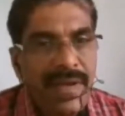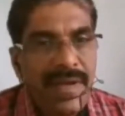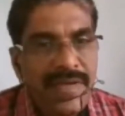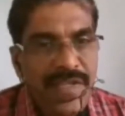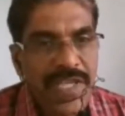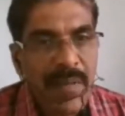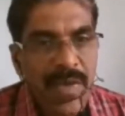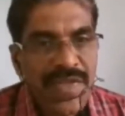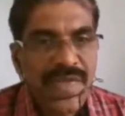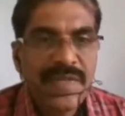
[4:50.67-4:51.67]

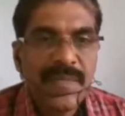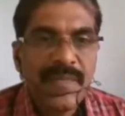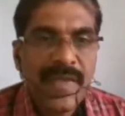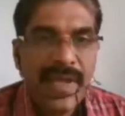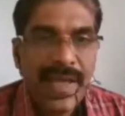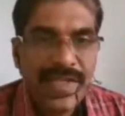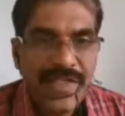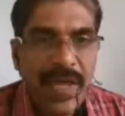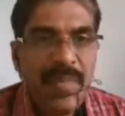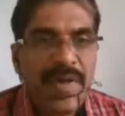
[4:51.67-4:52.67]
GCMS,
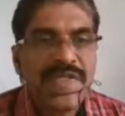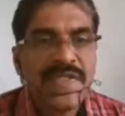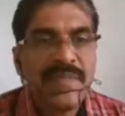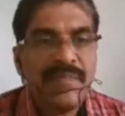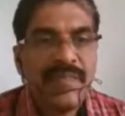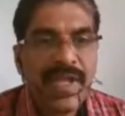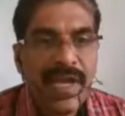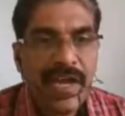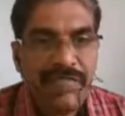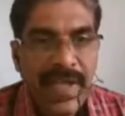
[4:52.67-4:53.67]
LCMS,
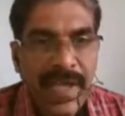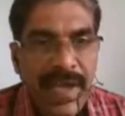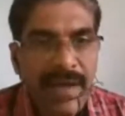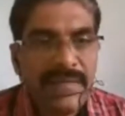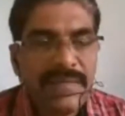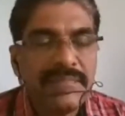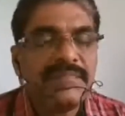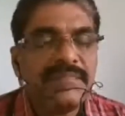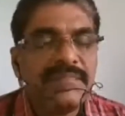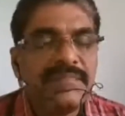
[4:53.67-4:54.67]
FTIR,
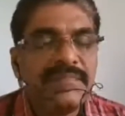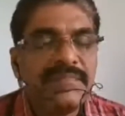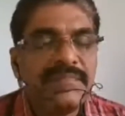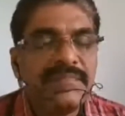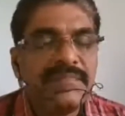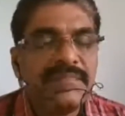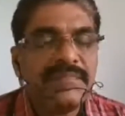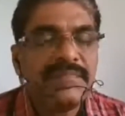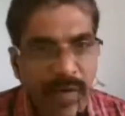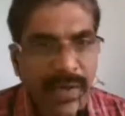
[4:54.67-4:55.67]

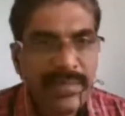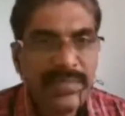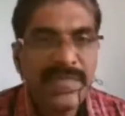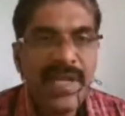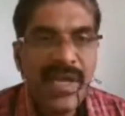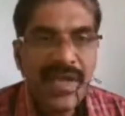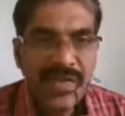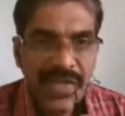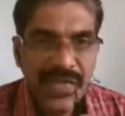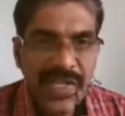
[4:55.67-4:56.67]
UV,
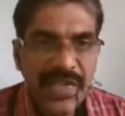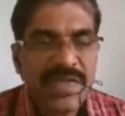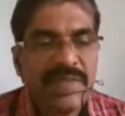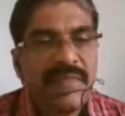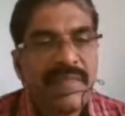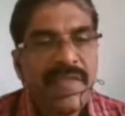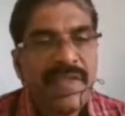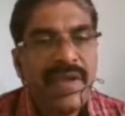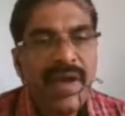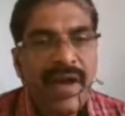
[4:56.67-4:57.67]
GCs,
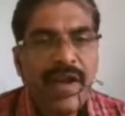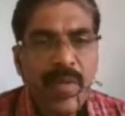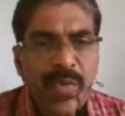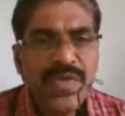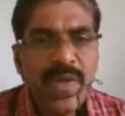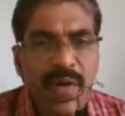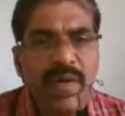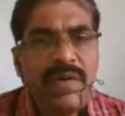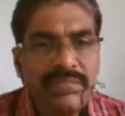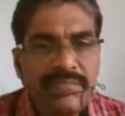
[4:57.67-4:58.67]
and almost all
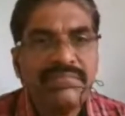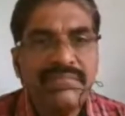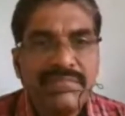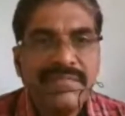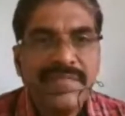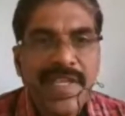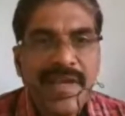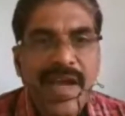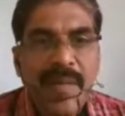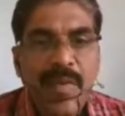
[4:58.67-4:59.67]

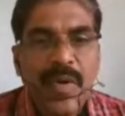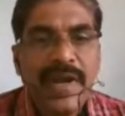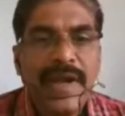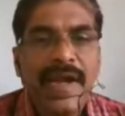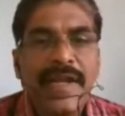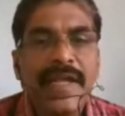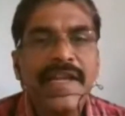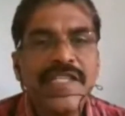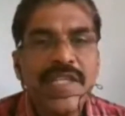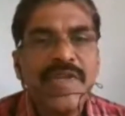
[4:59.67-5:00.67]
modern analytical
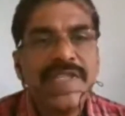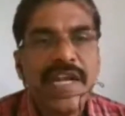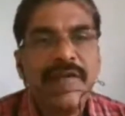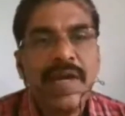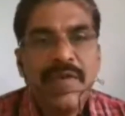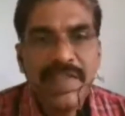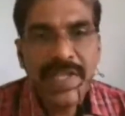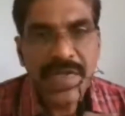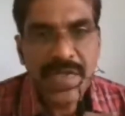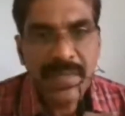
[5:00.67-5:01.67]
instruments are available with
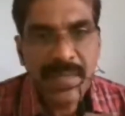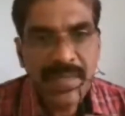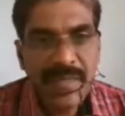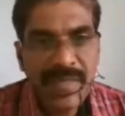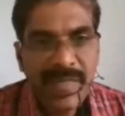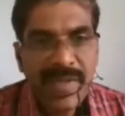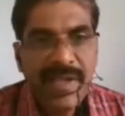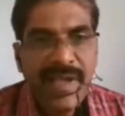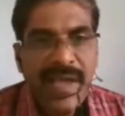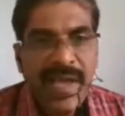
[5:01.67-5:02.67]
us.
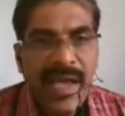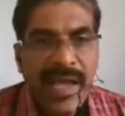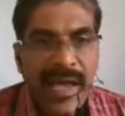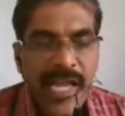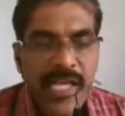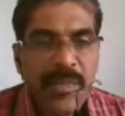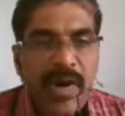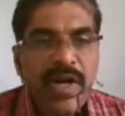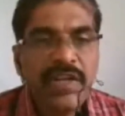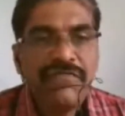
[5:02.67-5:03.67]
And as part of